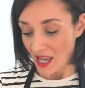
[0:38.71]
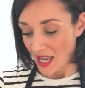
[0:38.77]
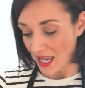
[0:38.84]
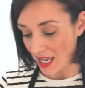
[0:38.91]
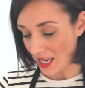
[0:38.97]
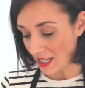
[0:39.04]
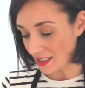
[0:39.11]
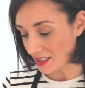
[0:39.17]

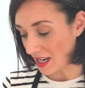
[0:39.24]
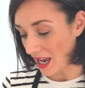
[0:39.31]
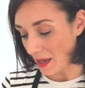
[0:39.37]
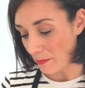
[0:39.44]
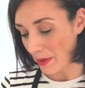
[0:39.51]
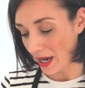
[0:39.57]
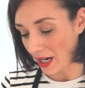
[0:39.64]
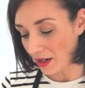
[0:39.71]
And I
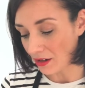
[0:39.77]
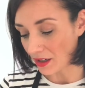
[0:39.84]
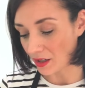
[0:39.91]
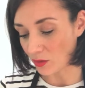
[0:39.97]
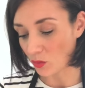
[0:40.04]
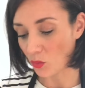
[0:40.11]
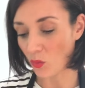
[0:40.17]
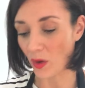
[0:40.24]
pair it
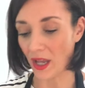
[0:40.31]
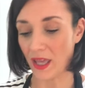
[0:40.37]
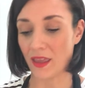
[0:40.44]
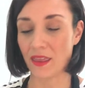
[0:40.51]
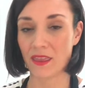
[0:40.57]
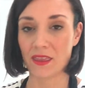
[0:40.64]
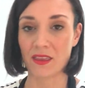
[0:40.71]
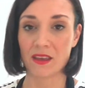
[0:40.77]

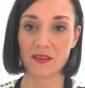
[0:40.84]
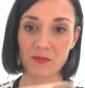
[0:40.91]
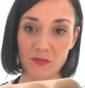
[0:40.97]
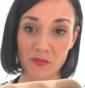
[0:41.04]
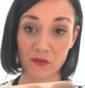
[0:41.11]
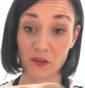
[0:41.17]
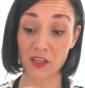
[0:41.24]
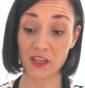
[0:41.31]
with,
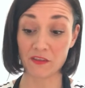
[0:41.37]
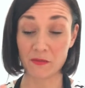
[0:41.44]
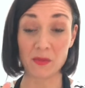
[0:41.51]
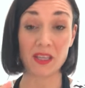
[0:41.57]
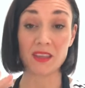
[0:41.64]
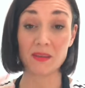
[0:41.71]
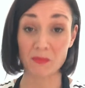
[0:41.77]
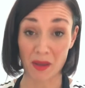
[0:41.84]
forgive
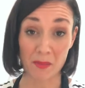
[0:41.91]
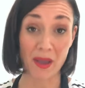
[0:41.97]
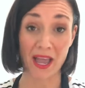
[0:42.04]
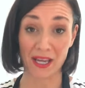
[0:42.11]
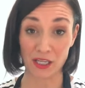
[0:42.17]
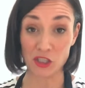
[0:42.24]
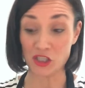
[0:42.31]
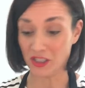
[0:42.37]
me, my
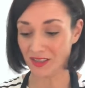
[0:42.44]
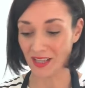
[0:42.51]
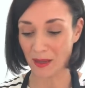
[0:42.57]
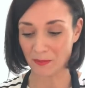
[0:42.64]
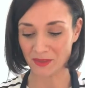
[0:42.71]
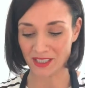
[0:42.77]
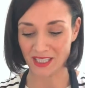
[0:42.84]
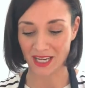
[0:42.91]
package is
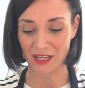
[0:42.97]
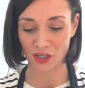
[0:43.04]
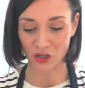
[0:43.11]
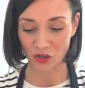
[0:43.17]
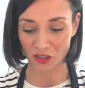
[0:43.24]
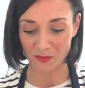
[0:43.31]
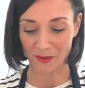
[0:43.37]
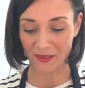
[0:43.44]
empty. I
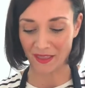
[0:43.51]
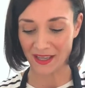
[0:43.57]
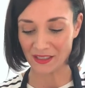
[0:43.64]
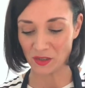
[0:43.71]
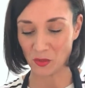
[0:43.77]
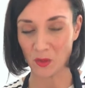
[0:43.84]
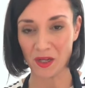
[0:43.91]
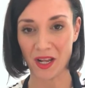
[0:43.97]
cooked my
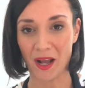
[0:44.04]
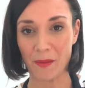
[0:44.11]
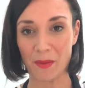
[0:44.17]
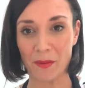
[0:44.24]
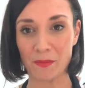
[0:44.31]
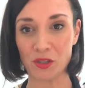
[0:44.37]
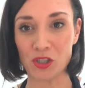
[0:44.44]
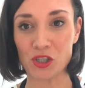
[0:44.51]
last one up.
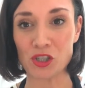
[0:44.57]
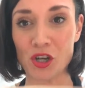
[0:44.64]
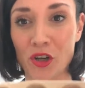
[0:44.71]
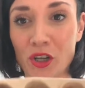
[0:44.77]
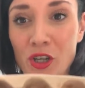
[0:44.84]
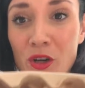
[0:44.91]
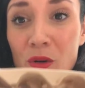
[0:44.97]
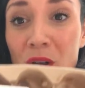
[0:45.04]
I'm going to show
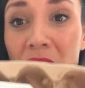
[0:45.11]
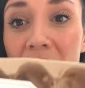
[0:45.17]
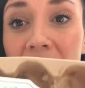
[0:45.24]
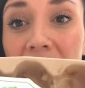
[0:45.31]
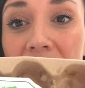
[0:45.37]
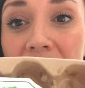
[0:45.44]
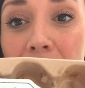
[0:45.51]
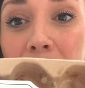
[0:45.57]
you.
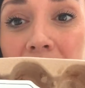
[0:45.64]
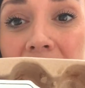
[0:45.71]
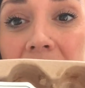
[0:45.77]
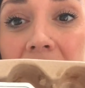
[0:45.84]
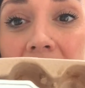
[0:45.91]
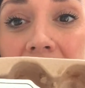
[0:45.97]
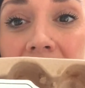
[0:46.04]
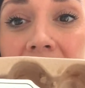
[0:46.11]
The
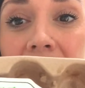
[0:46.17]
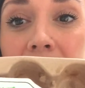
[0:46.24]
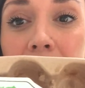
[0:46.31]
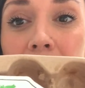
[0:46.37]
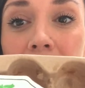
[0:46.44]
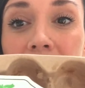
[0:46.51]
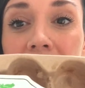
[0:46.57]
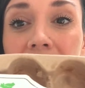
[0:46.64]
Beyond
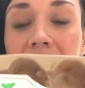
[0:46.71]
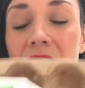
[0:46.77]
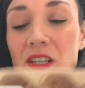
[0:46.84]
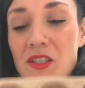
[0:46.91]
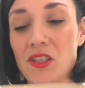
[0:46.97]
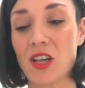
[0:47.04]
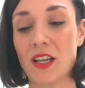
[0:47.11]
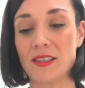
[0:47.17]
Meat
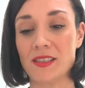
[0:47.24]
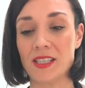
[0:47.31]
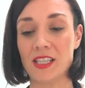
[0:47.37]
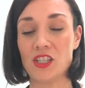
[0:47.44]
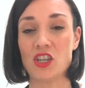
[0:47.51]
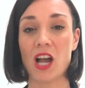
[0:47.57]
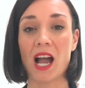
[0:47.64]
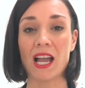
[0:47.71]

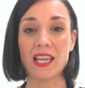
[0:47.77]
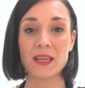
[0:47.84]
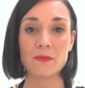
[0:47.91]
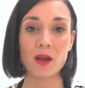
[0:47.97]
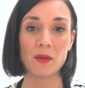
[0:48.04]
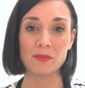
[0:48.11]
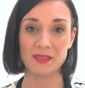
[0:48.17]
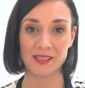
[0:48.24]
sausage. I am
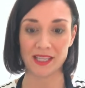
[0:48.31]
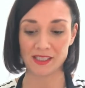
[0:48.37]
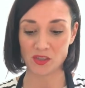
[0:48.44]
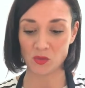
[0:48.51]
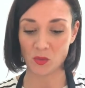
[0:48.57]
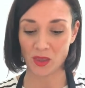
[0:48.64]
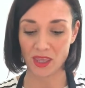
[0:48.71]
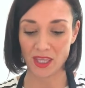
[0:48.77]

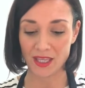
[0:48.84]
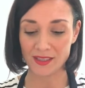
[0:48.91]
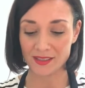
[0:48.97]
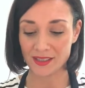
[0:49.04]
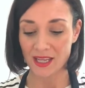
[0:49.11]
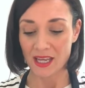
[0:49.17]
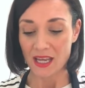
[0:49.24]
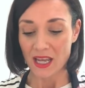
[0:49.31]
obsessed with
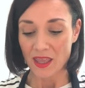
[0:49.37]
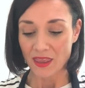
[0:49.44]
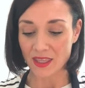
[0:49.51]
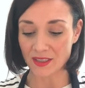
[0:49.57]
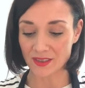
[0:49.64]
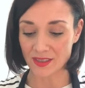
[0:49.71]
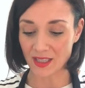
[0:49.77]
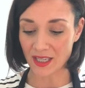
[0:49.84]
this.
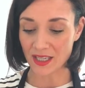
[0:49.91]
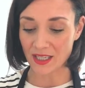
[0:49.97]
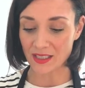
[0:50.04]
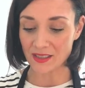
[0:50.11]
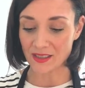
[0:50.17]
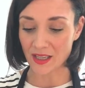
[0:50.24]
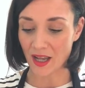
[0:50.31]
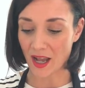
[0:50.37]
This
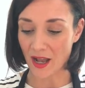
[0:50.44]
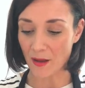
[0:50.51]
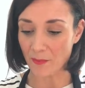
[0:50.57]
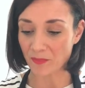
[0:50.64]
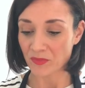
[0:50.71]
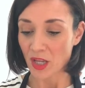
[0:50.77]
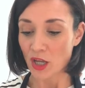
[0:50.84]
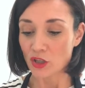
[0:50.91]
is
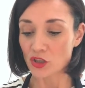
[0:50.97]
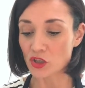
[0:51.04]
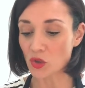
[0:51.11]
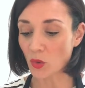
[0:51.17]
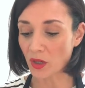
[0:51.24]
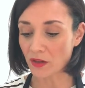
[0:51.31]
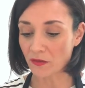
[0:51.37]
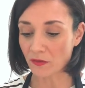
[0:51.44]

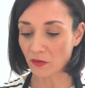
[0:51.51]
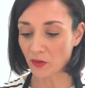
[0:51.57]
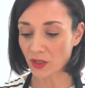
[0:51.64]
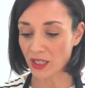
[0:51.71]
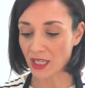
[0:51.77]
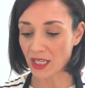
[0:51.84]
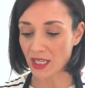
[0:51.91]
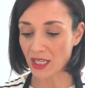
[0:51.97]

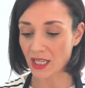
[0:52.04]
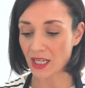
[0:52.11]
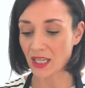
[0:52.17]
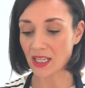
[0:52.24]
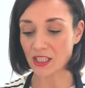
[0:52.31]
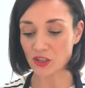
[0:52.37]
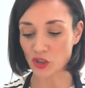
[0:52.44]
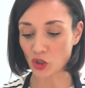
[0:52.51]
soy-free.
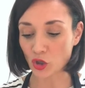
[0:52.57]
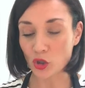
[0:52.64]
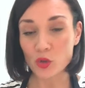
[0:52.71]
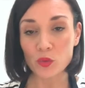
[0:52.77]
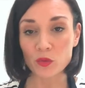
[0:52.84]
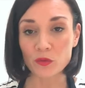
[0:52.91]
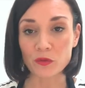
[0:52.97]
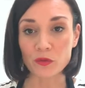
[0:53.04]
It is
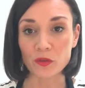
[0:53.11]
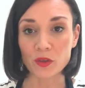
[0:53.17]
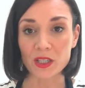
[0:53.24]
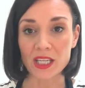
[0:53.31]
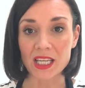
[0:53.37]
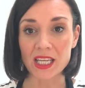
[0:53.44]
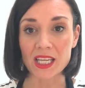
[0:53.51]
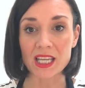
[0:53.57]

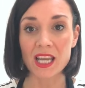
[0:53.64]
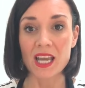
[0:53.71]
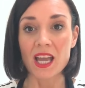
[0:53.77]
gluten-free.